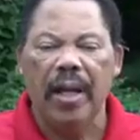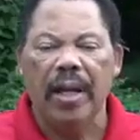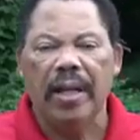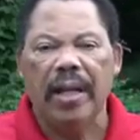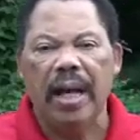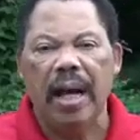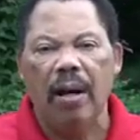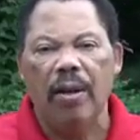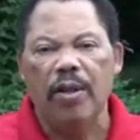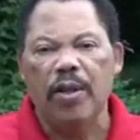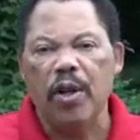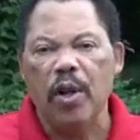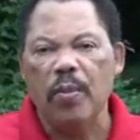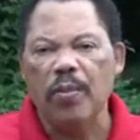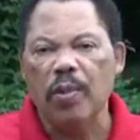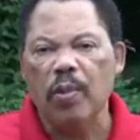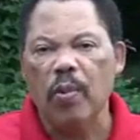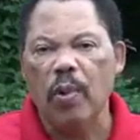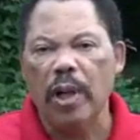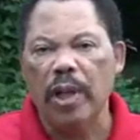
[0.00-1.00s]
Now, in
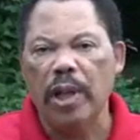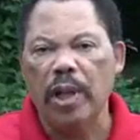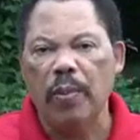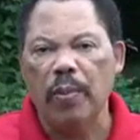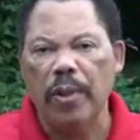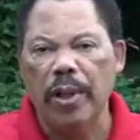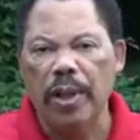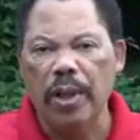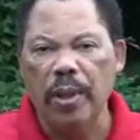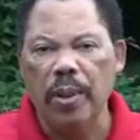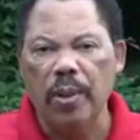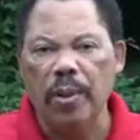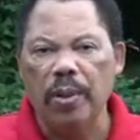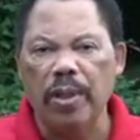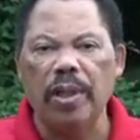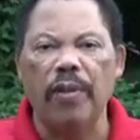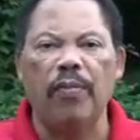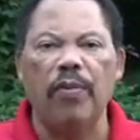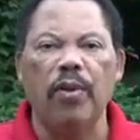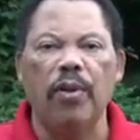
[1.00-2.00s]
terms of what you would
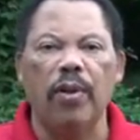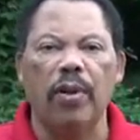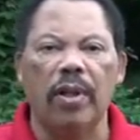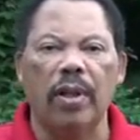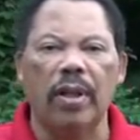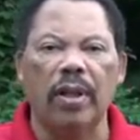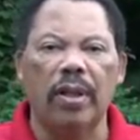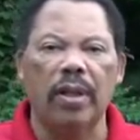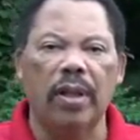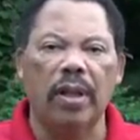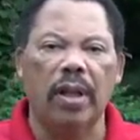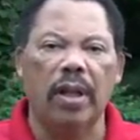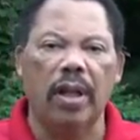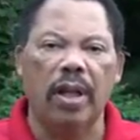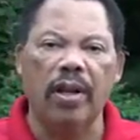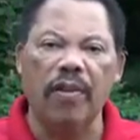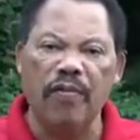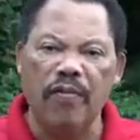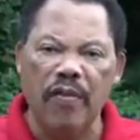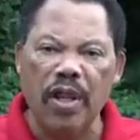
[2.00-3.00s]
use, if you're a
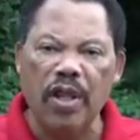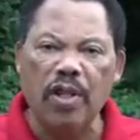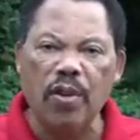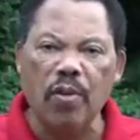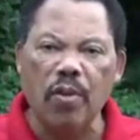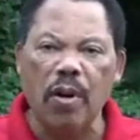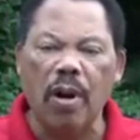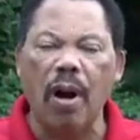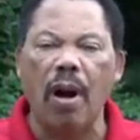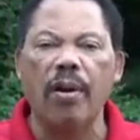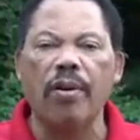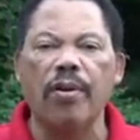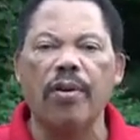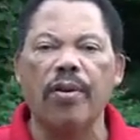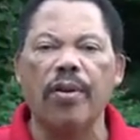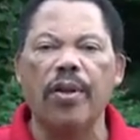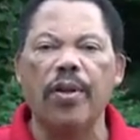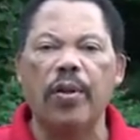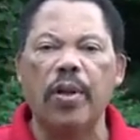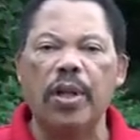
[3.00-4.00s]
conventional
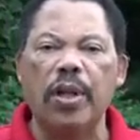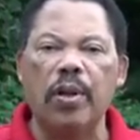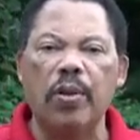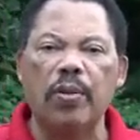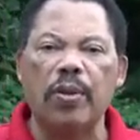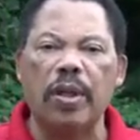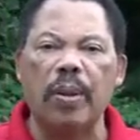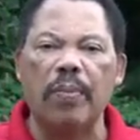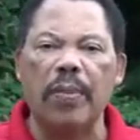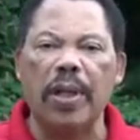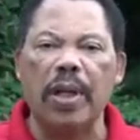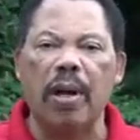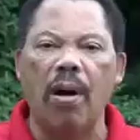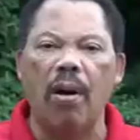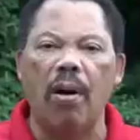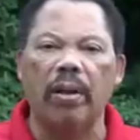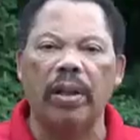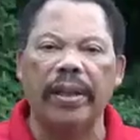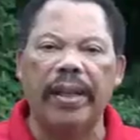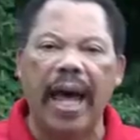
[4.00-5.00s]
gardener, you can use something
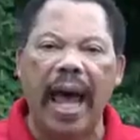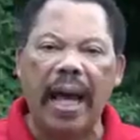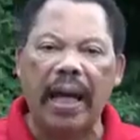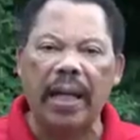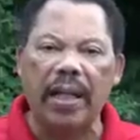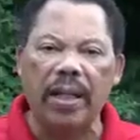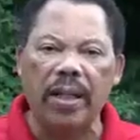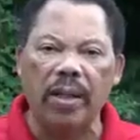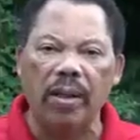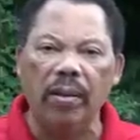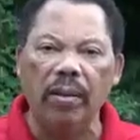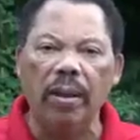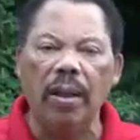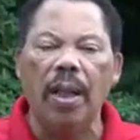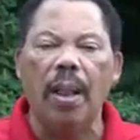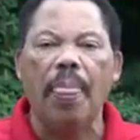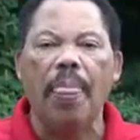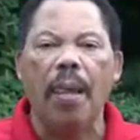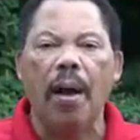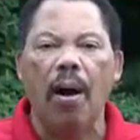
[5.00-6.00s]
called daconil,
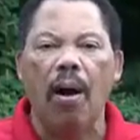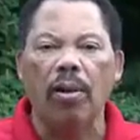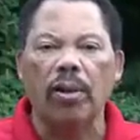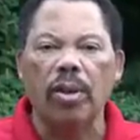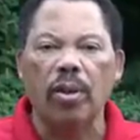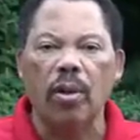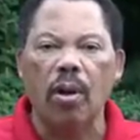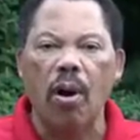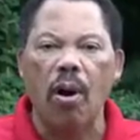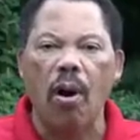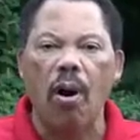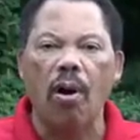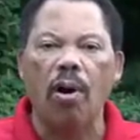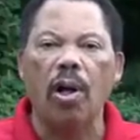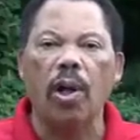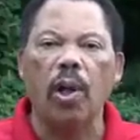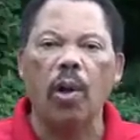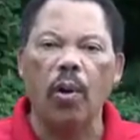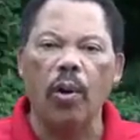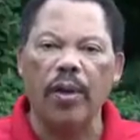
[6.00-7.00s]
also called
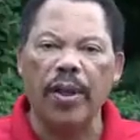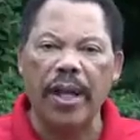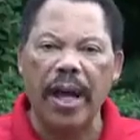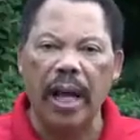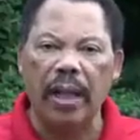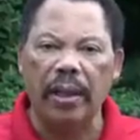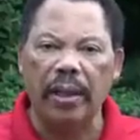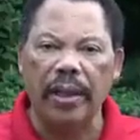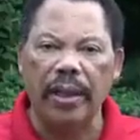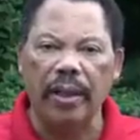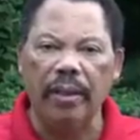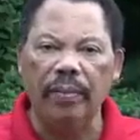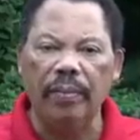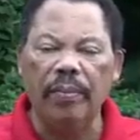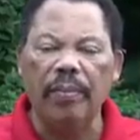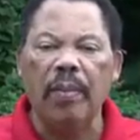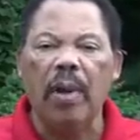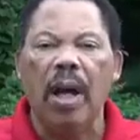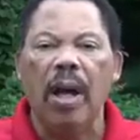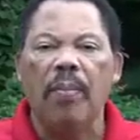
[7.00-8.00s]
chlorothalonil.
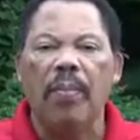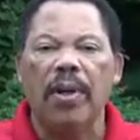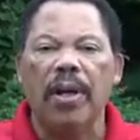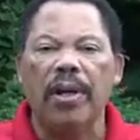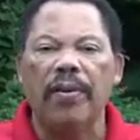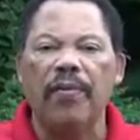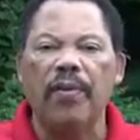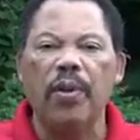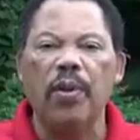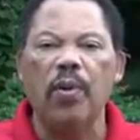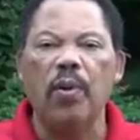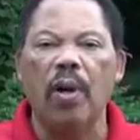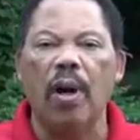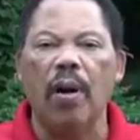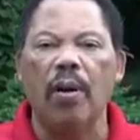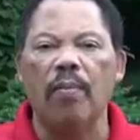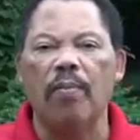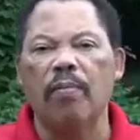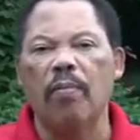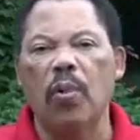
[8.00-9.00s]
But if you
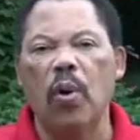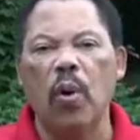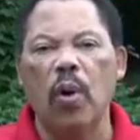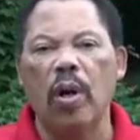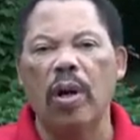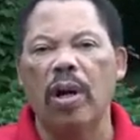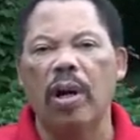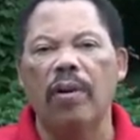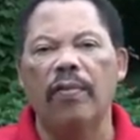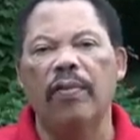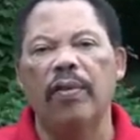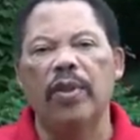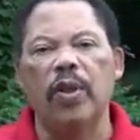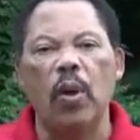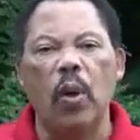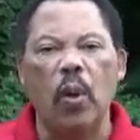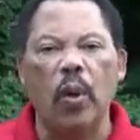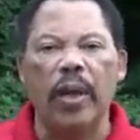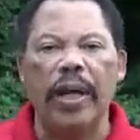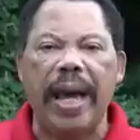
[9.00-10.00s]
are more of an
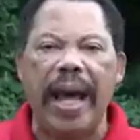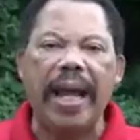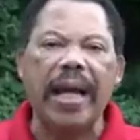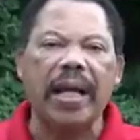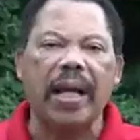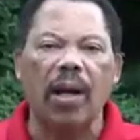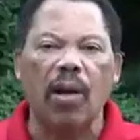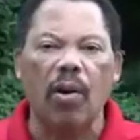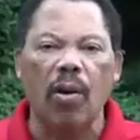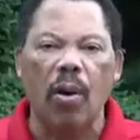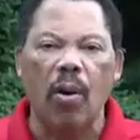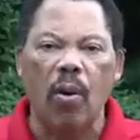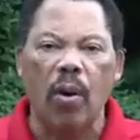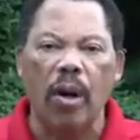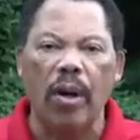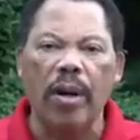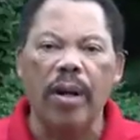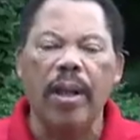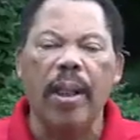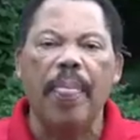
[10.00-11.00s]
organic
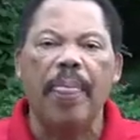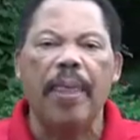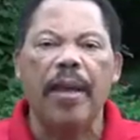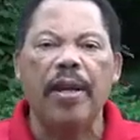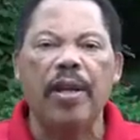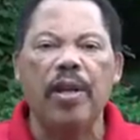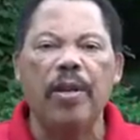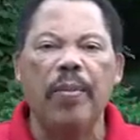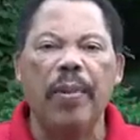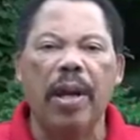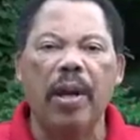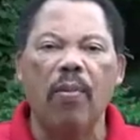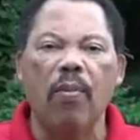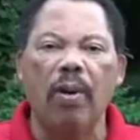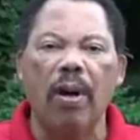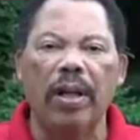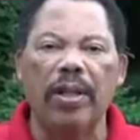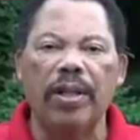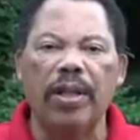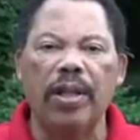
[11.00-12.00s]
grower, then you may
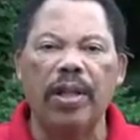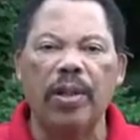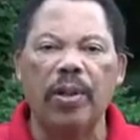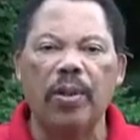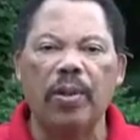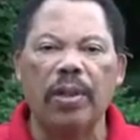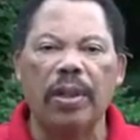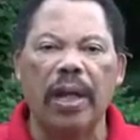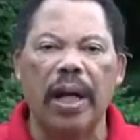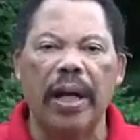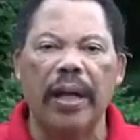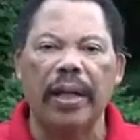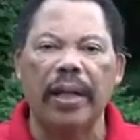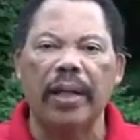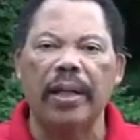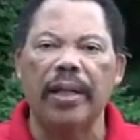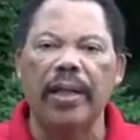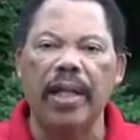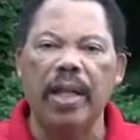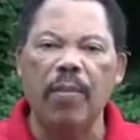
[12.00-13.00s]
want to use like
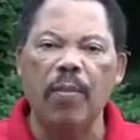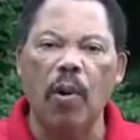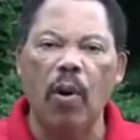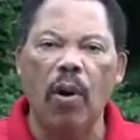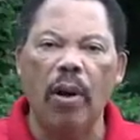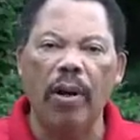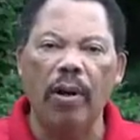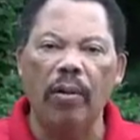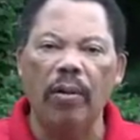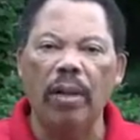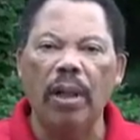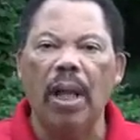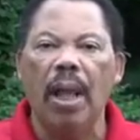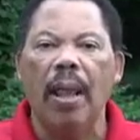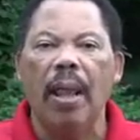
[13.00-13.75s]
neem oil